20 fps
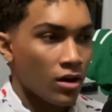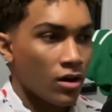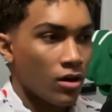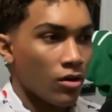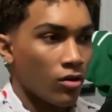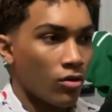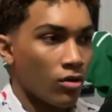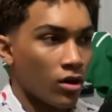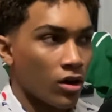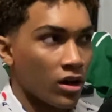
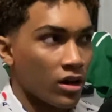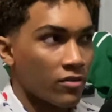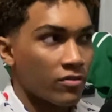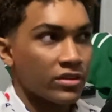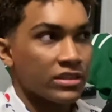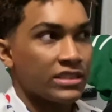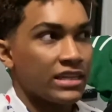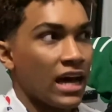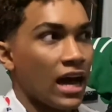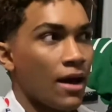or
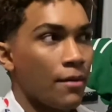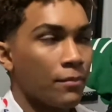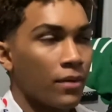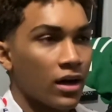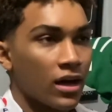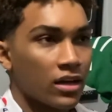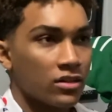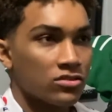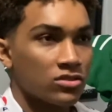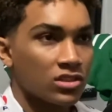even Damn by
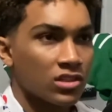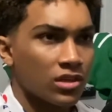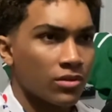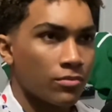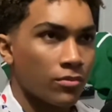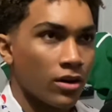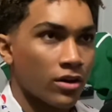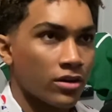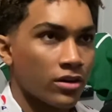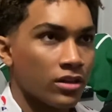Kendrick
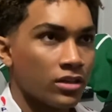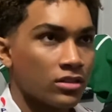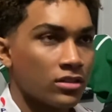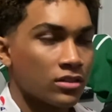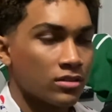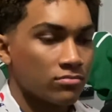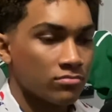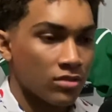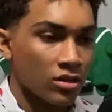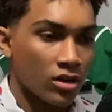Lamar, you need
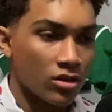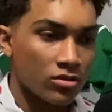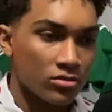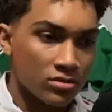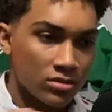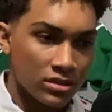to, you